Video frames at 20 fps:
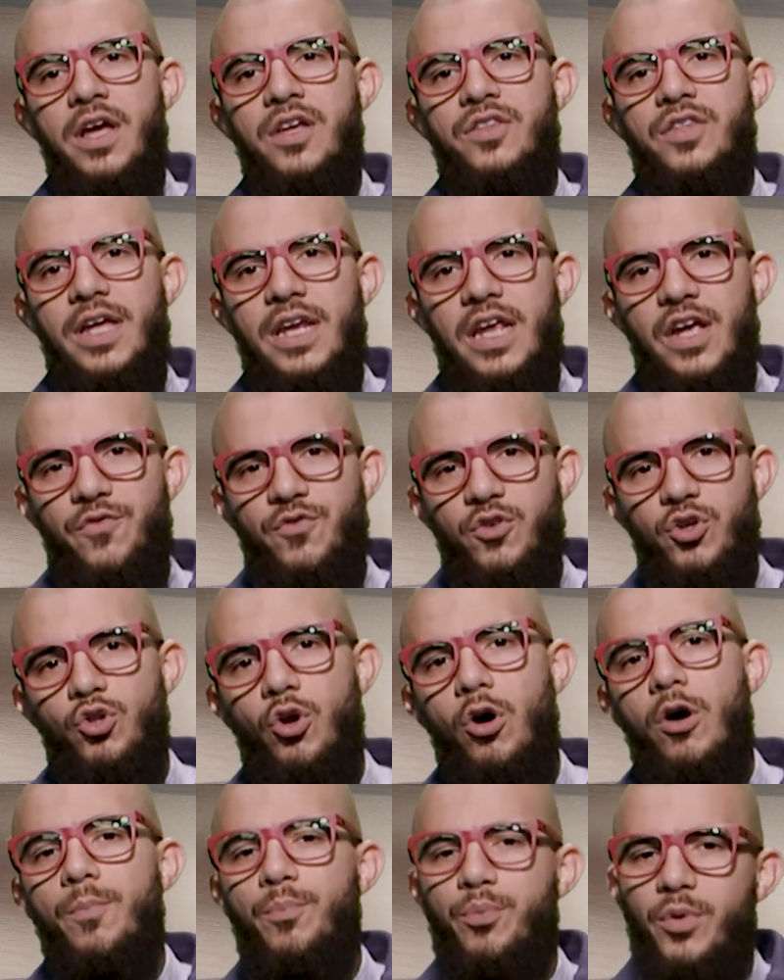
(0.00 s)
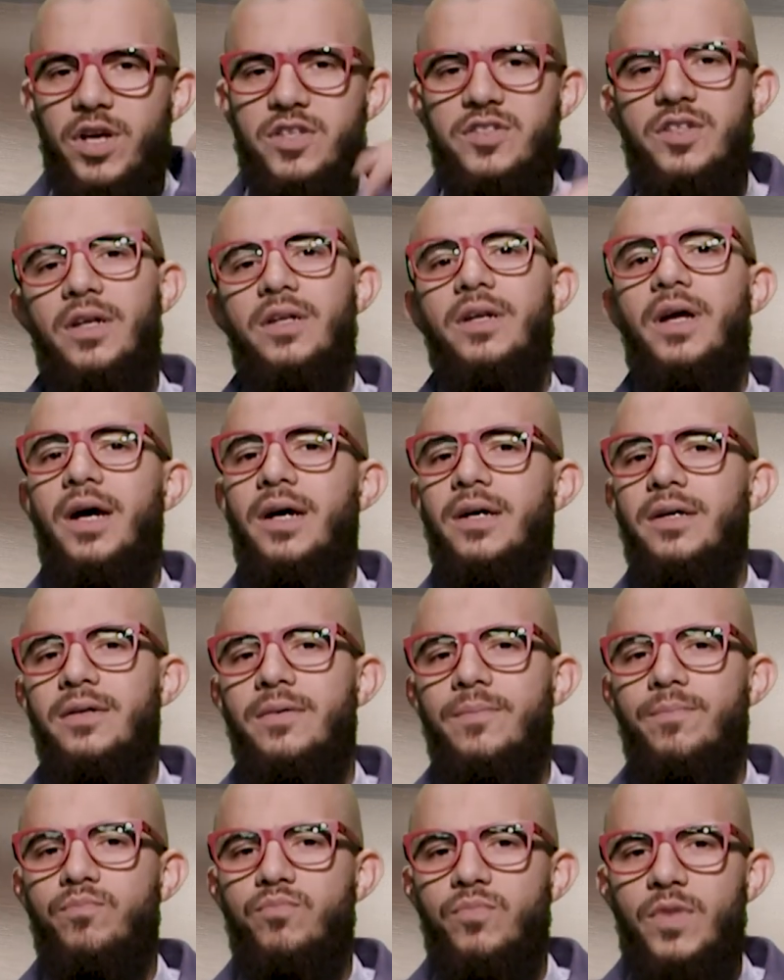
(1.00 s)
that if you don't praise Allah
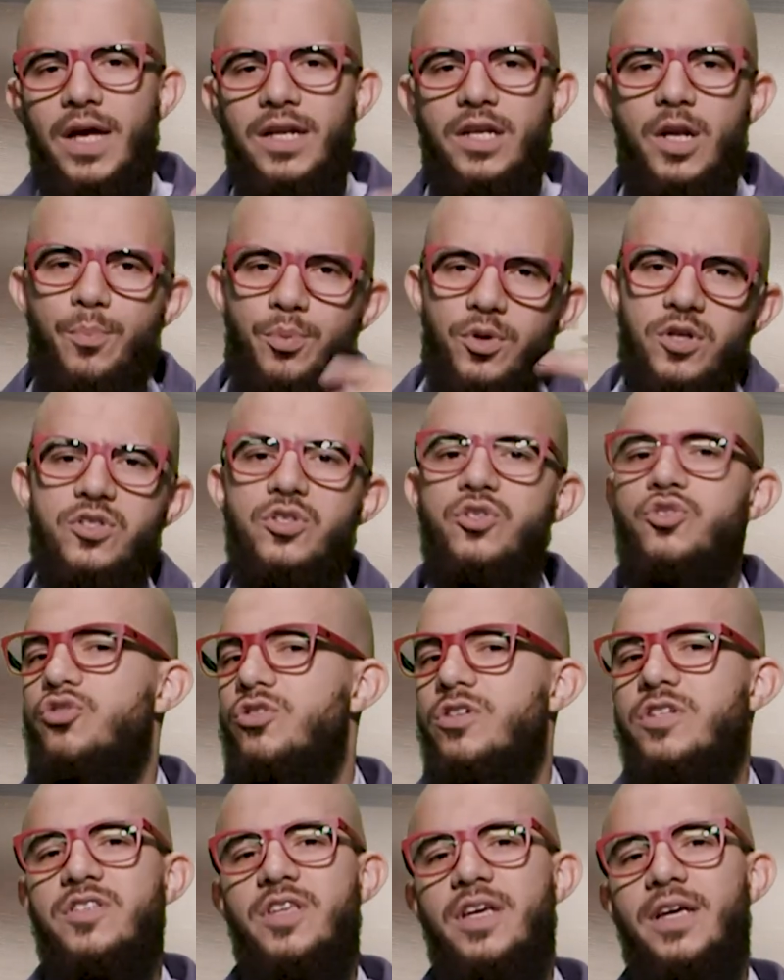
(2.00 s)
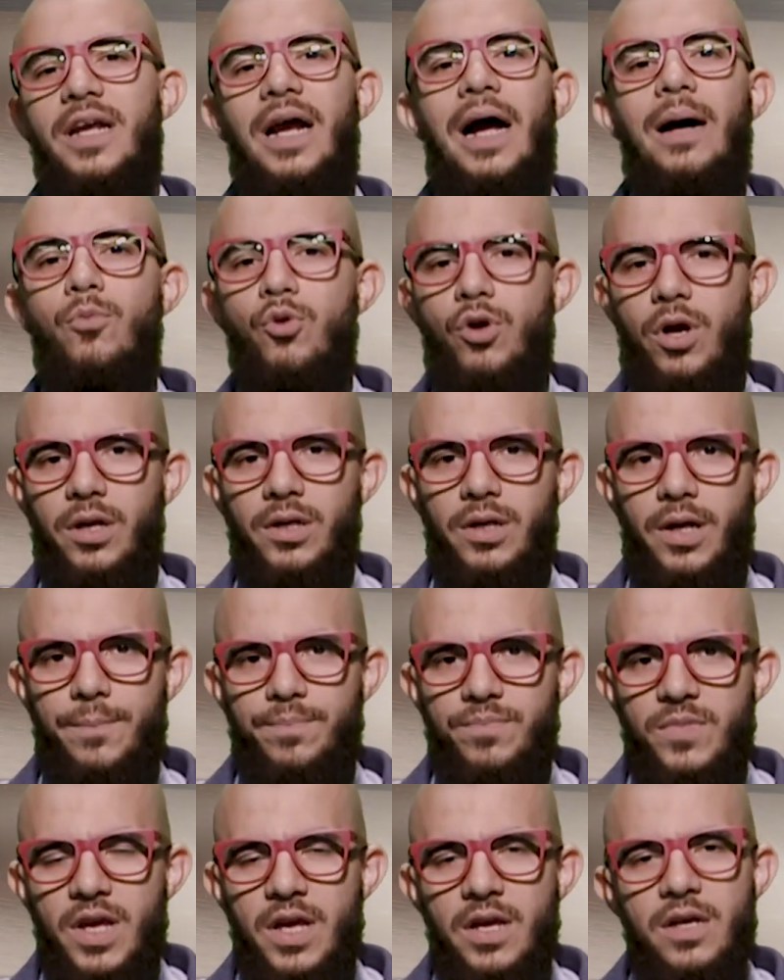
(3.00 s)
then the person shouldn't say yarhamukallah
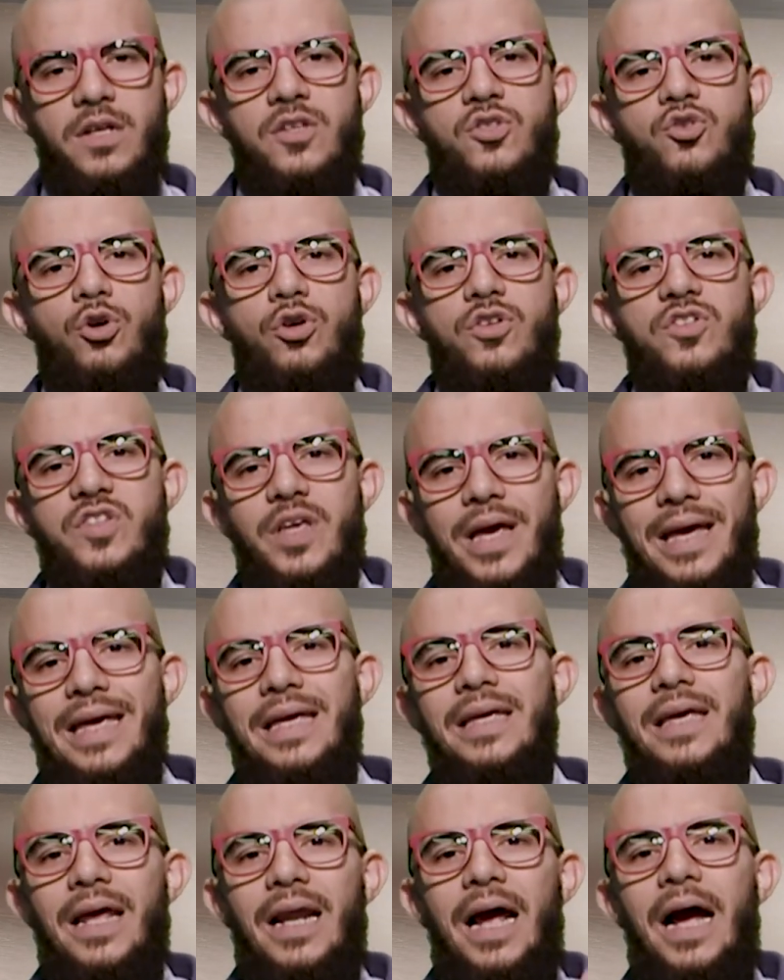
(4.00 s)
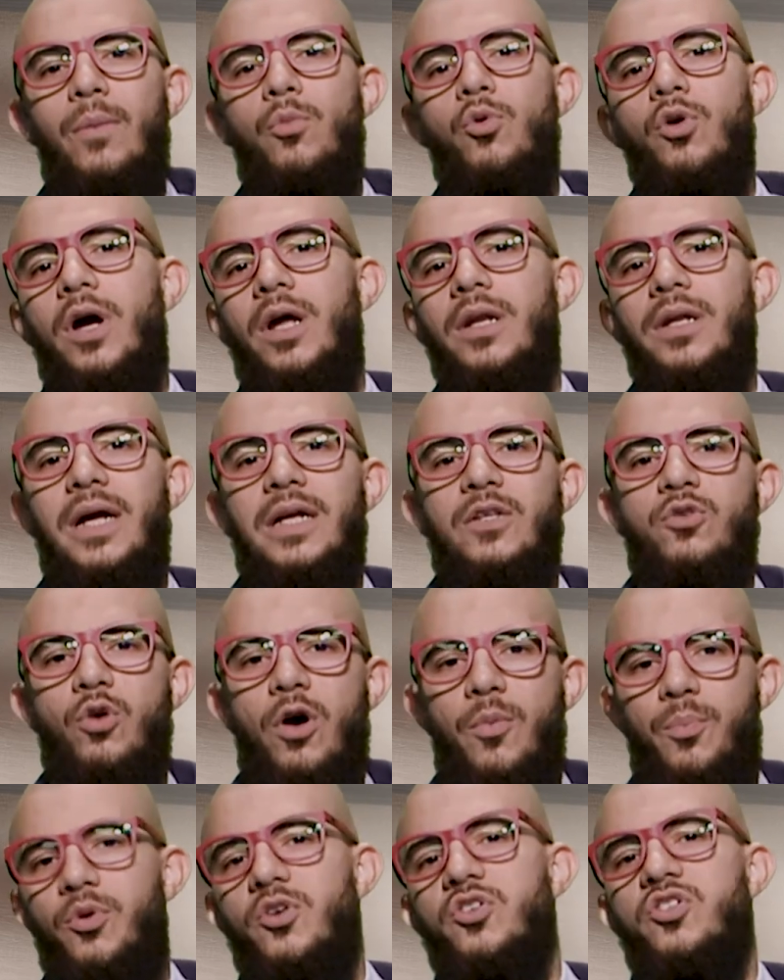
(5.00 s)
so saying Yarhamukallah to a
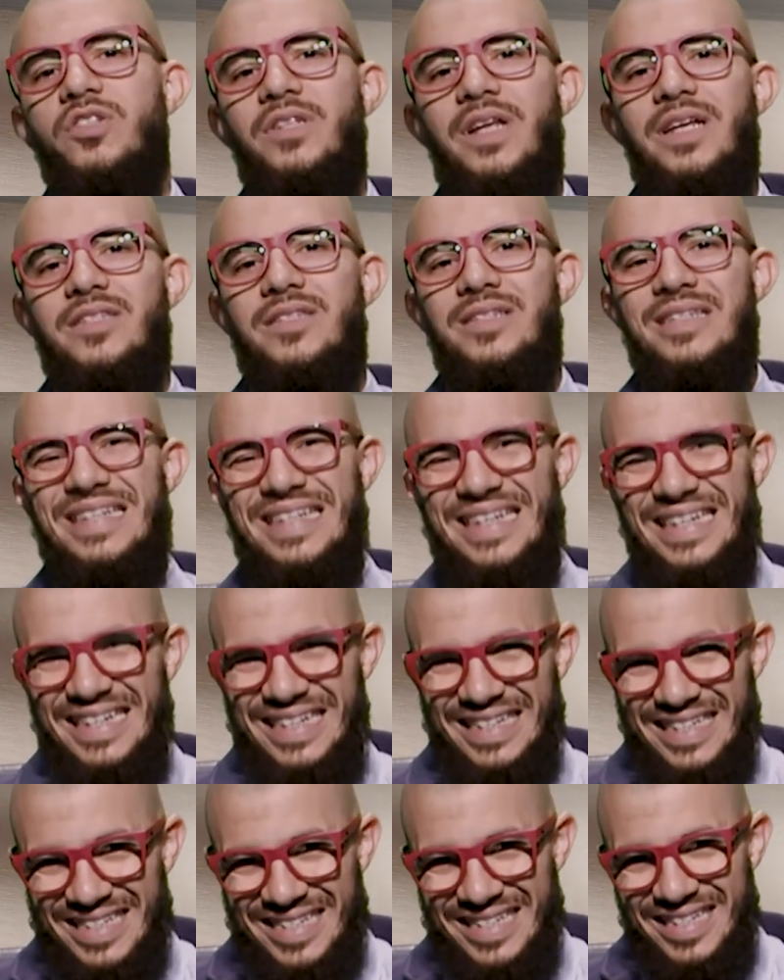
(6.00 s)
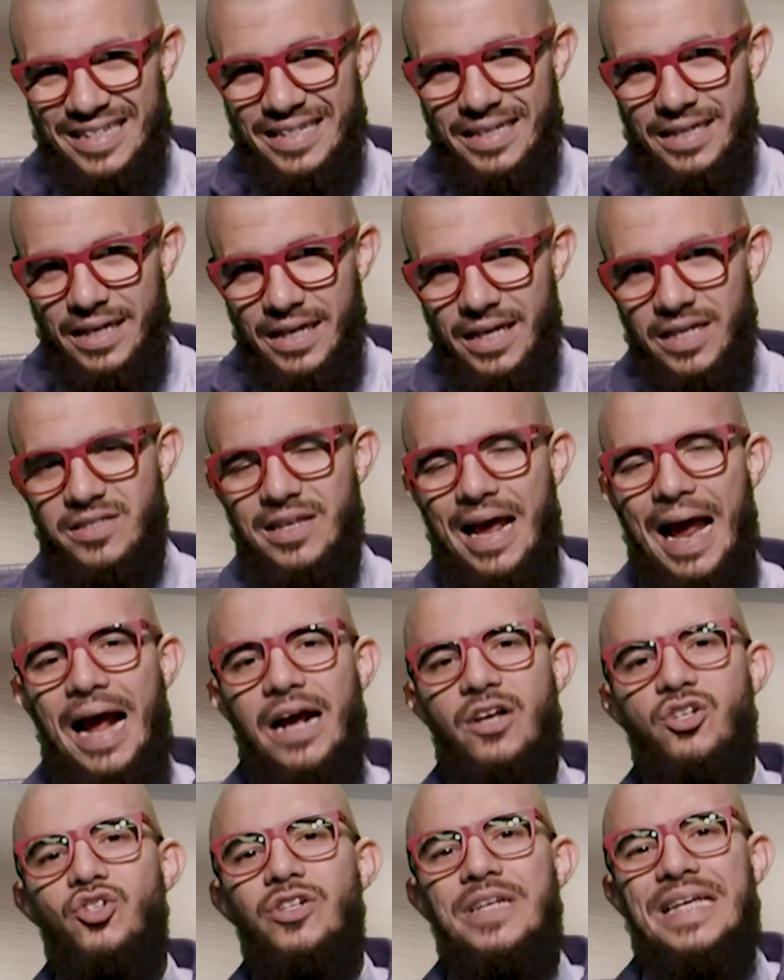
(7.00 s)
person that sneezed is
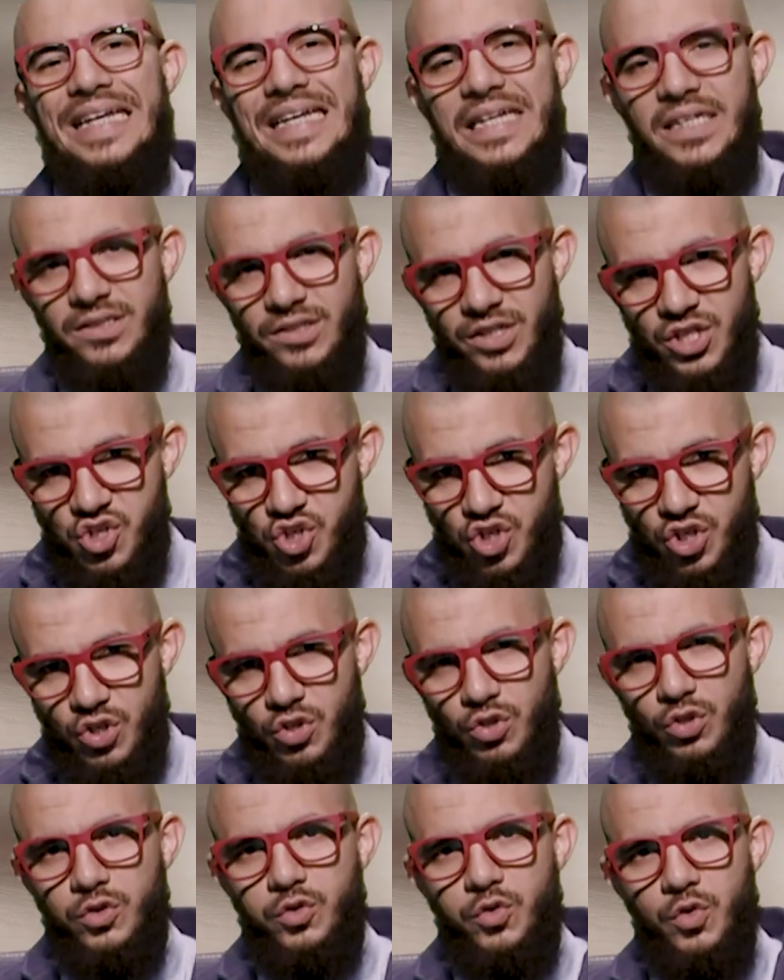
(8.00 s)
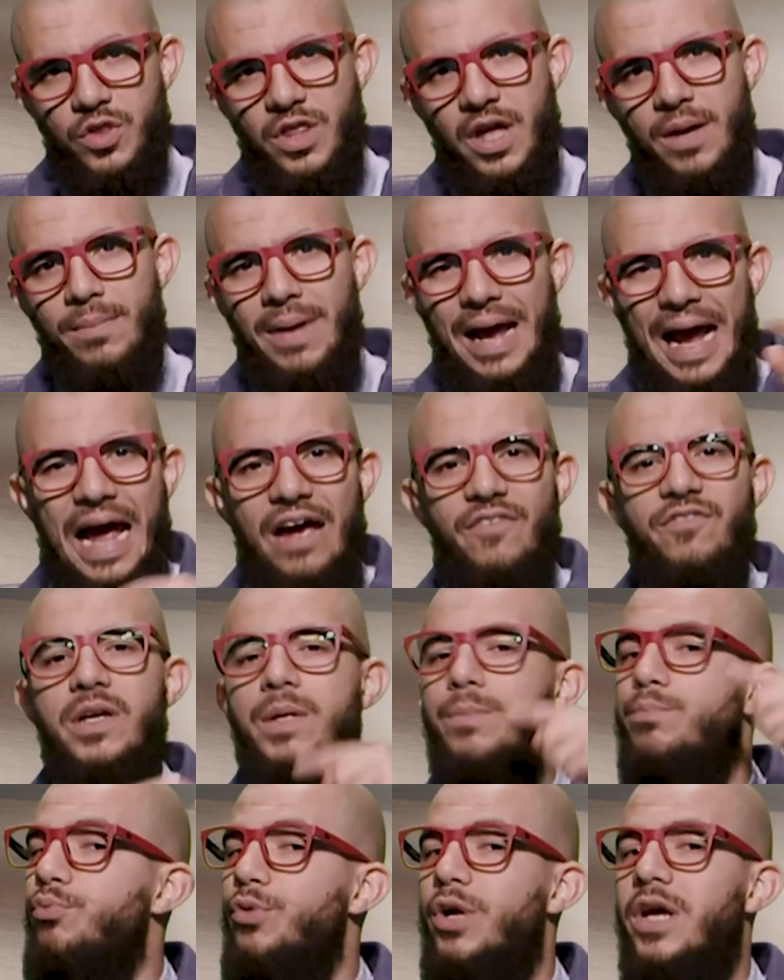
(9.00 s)
actually conditional to them
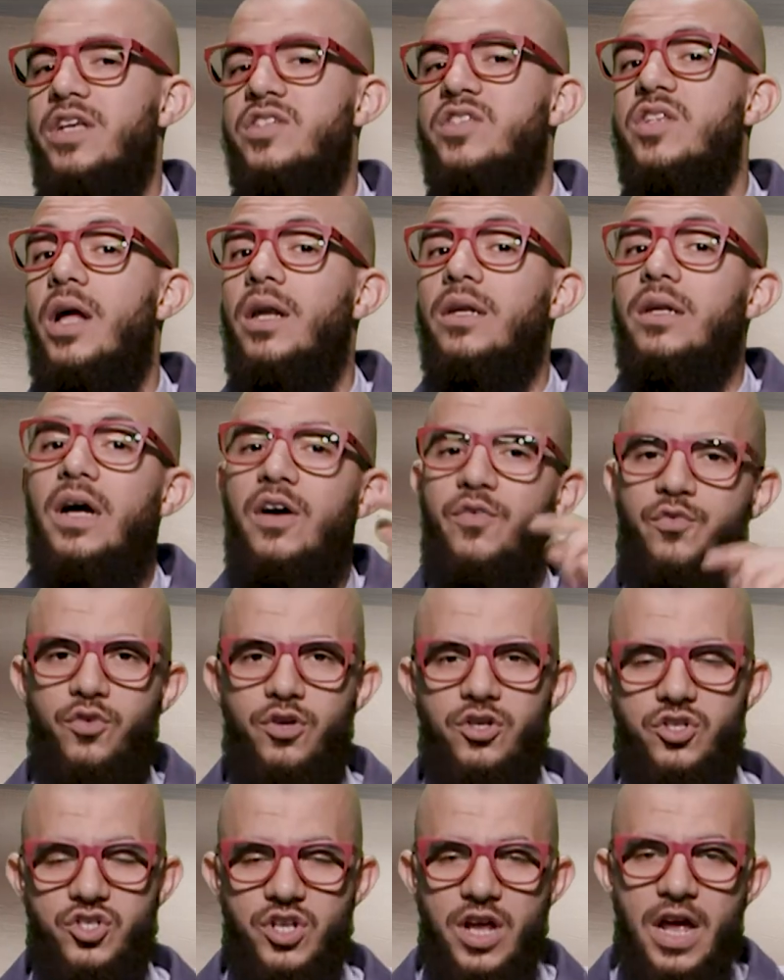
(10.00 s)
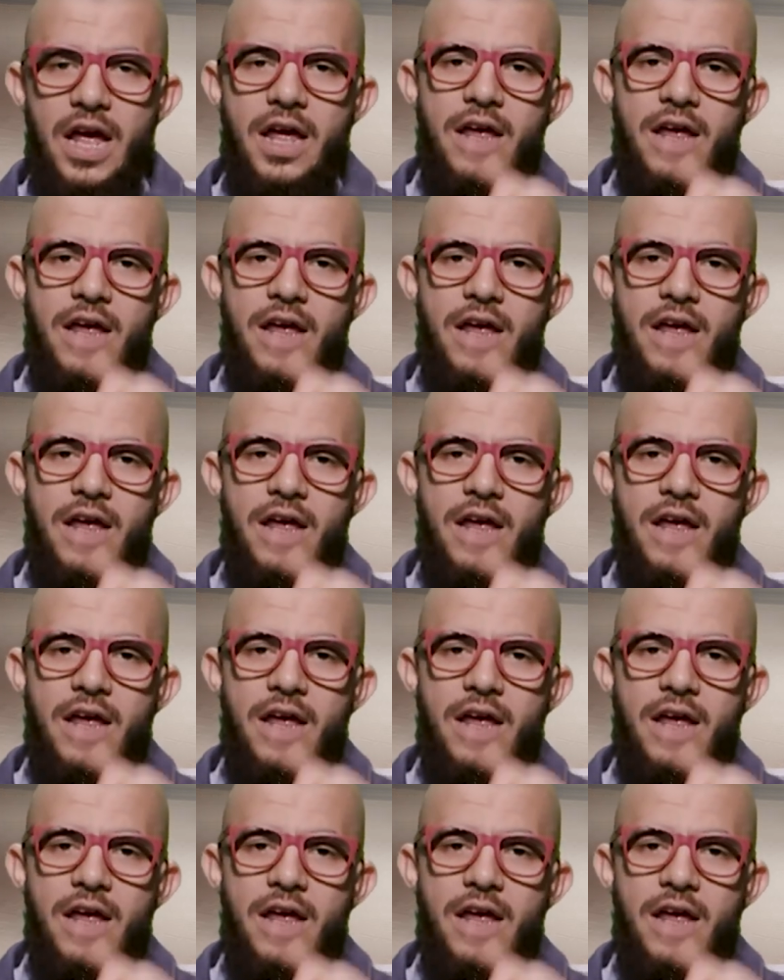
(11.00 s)
having praised Allah first.